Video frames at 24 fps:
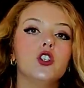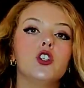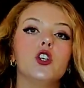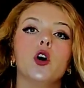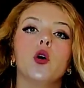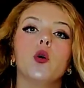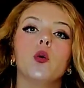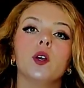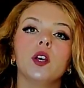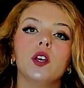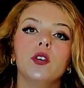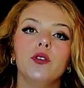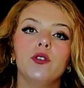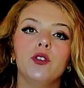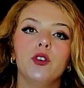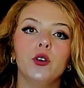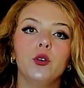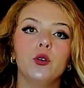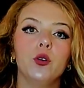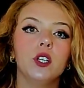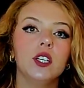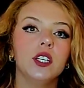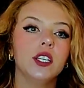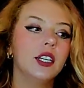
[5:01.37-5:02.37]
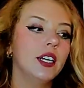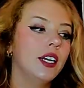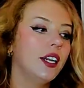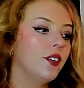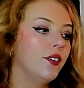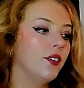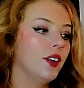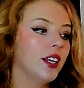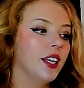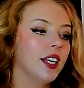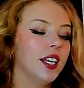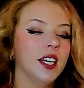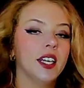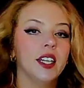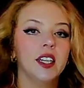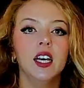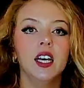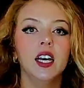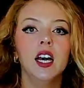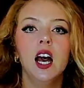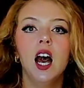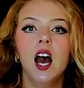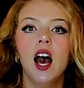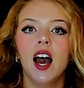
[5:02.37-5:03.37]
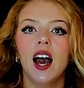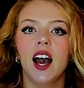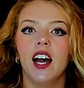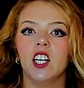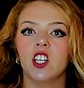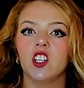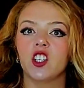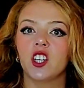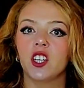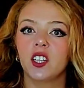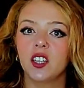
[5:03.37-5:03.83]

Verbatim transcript: So if you are living in harsh